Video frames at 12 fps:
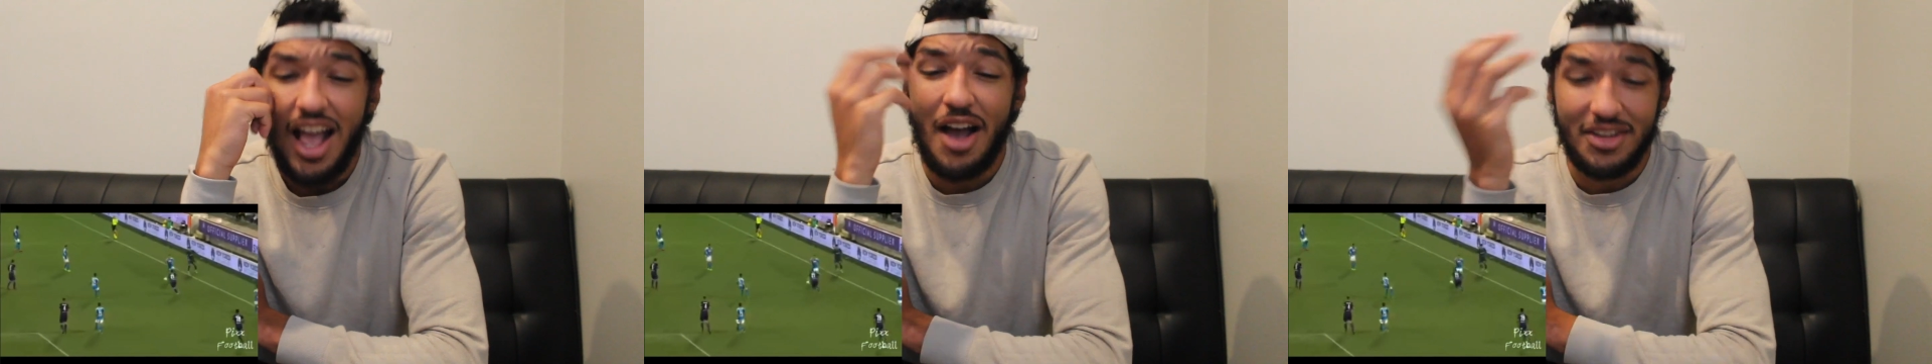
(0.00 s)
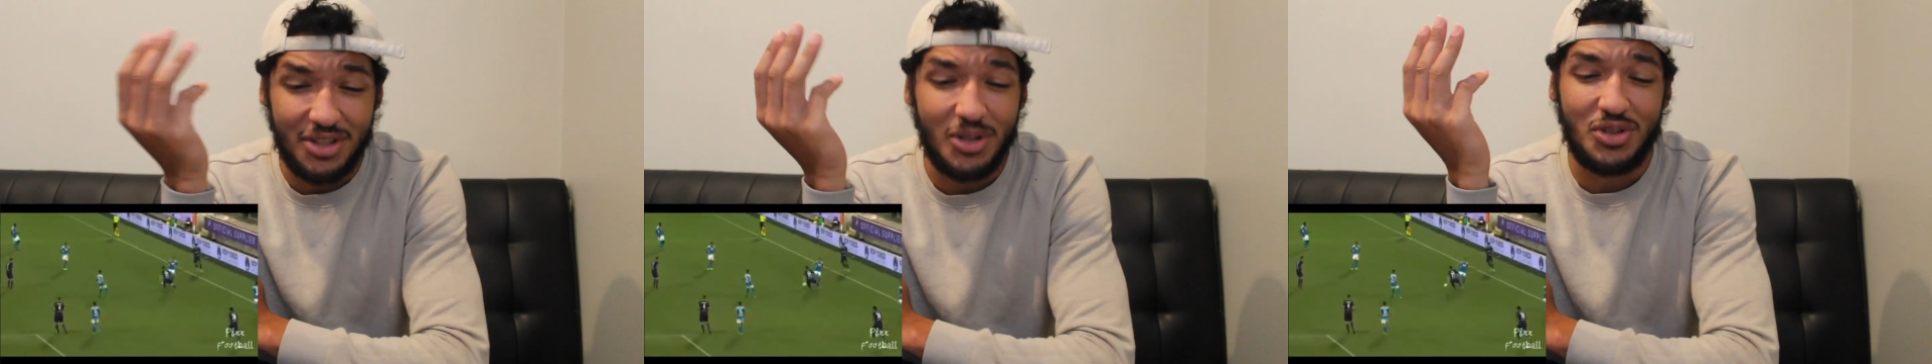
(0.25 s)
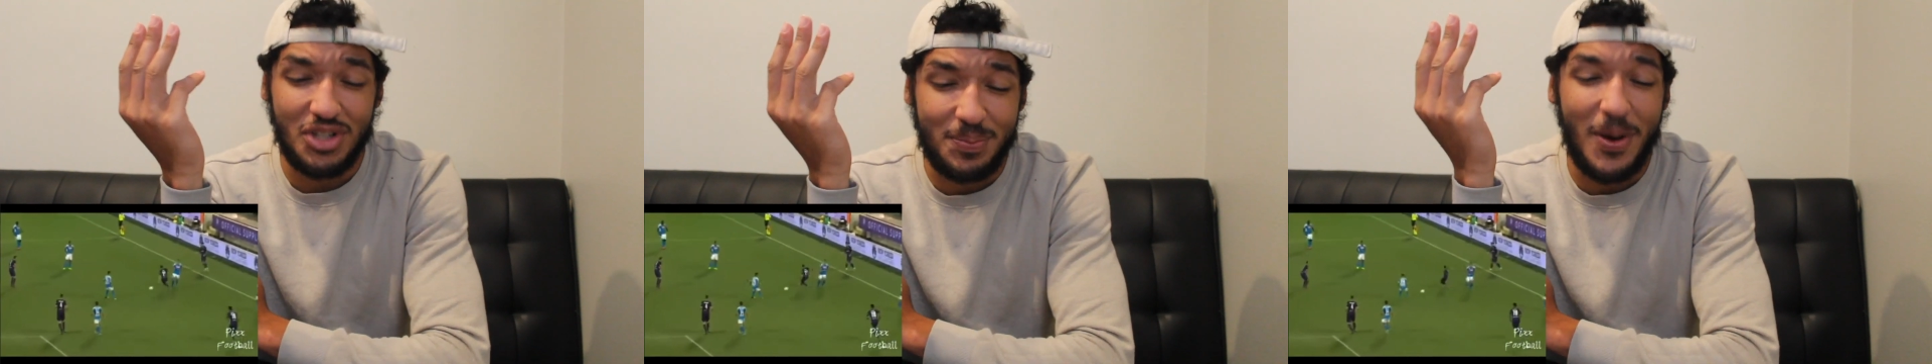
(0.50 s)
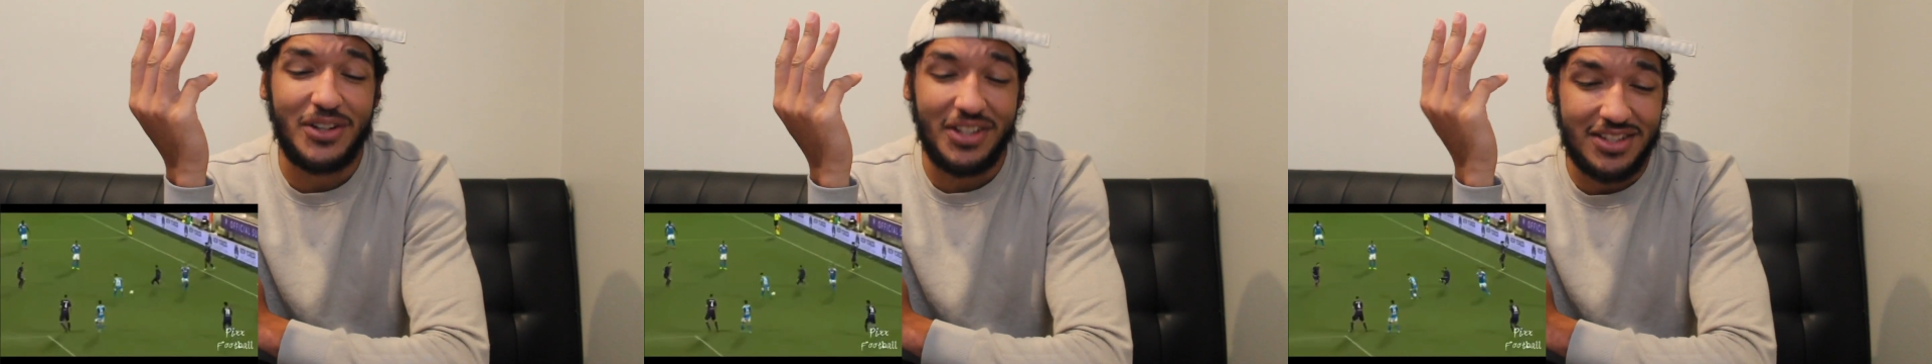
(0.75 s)
Uh, so Dries
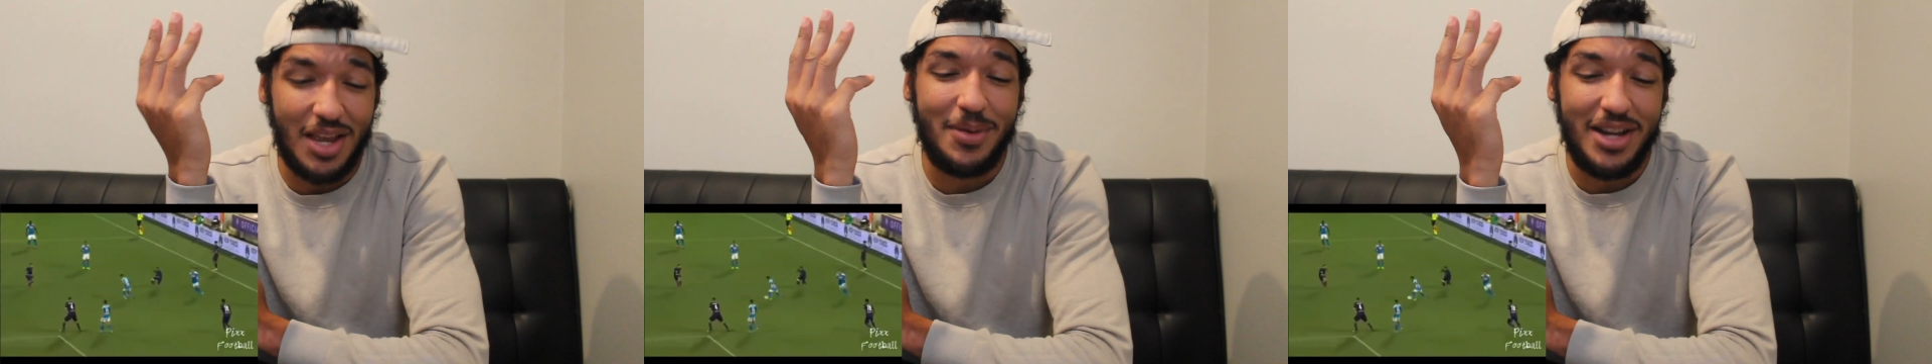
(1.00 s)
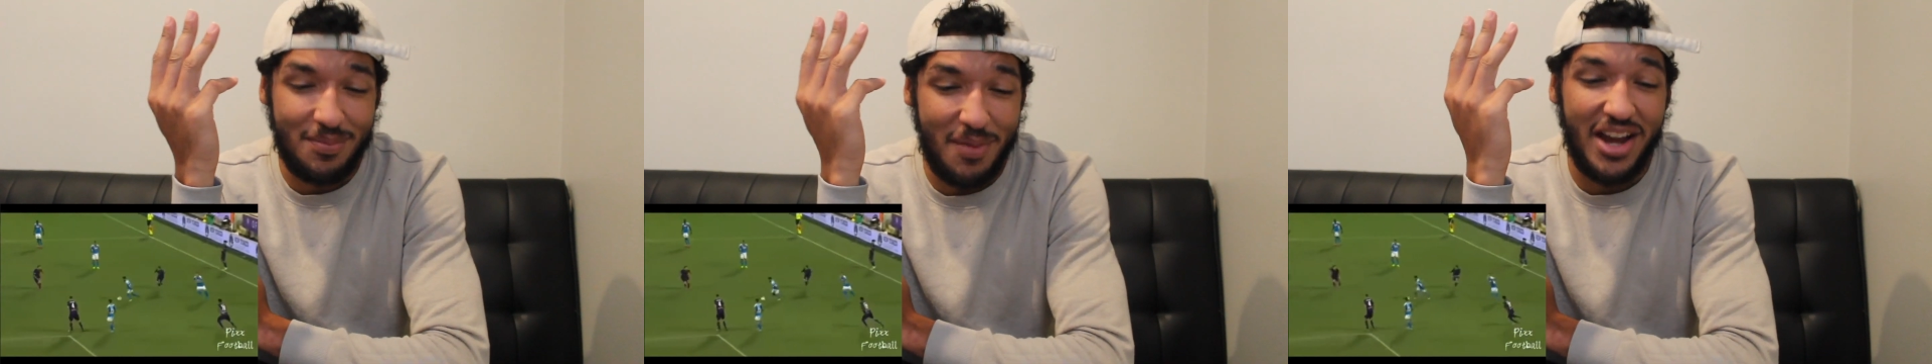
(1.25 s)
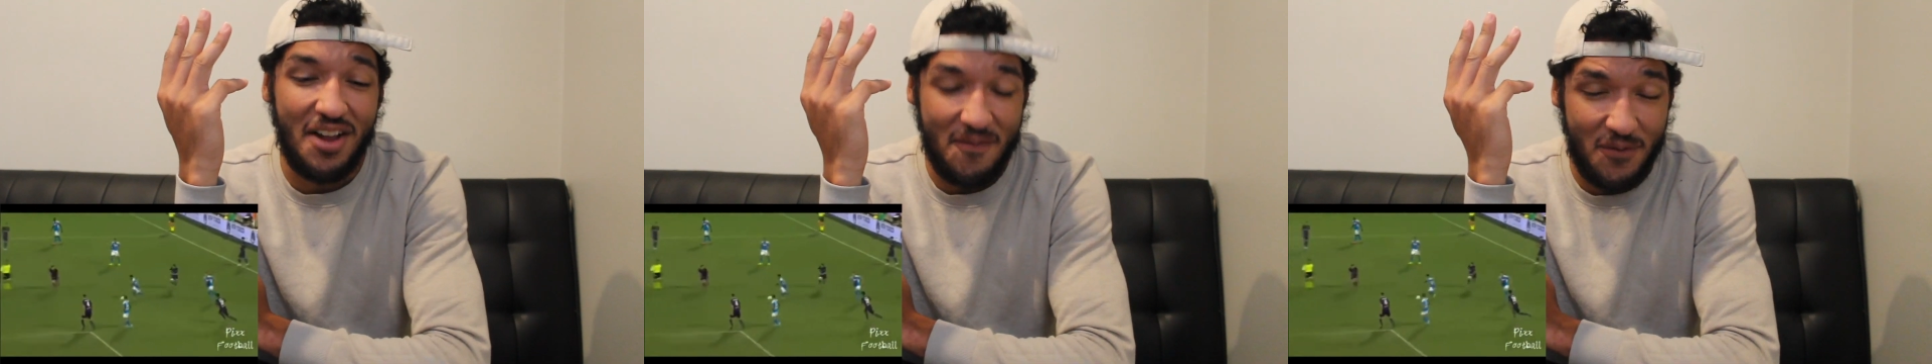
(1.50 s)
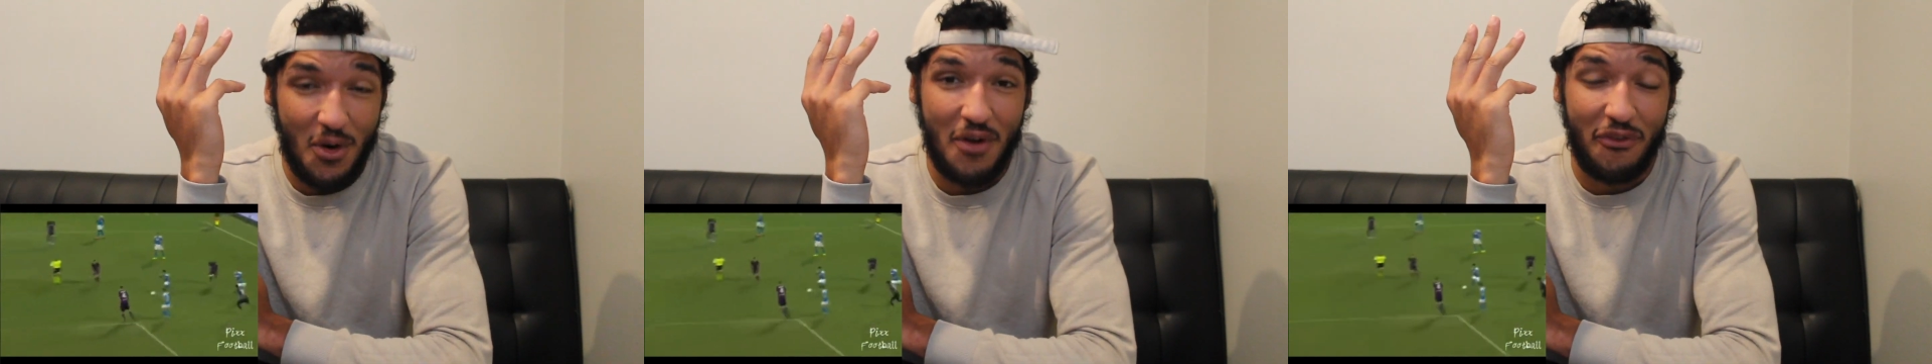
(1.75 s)
Mertens, I mean, he made
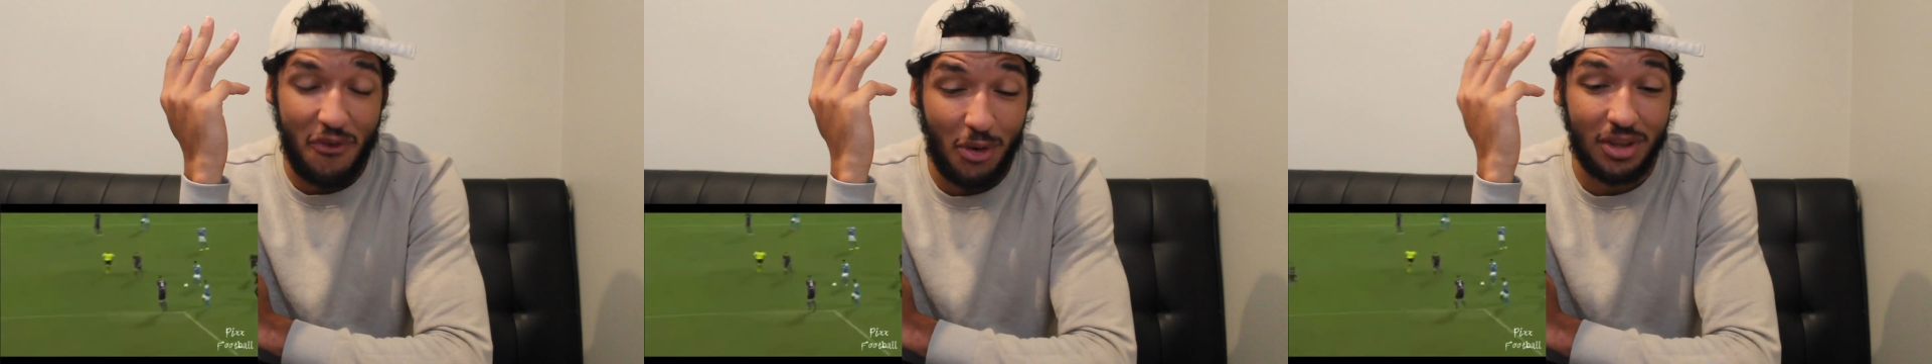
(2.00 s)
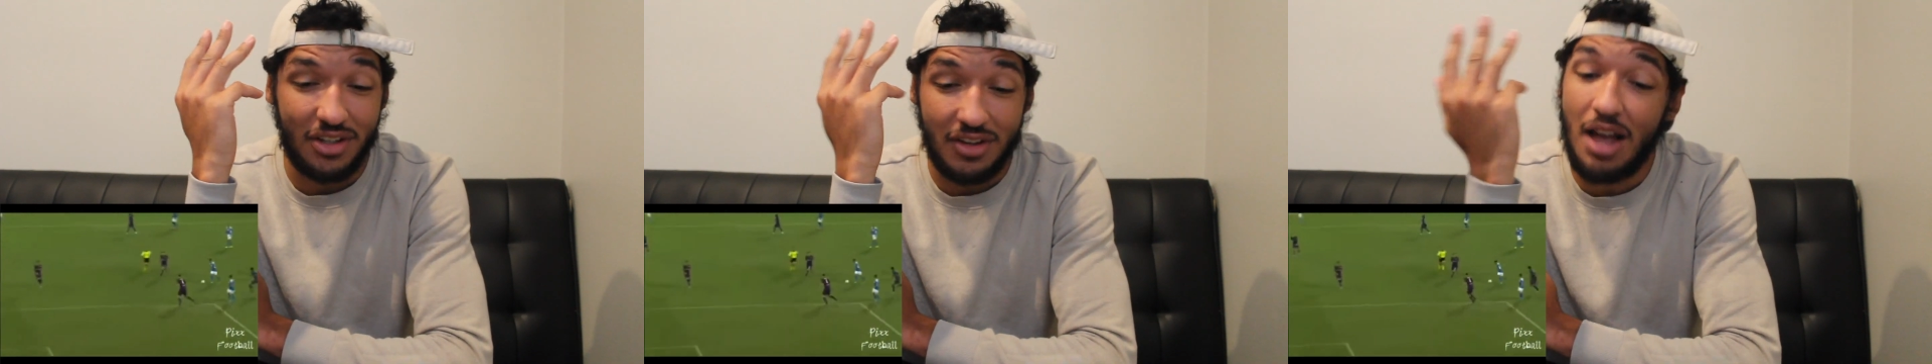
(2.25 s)
up for it for the.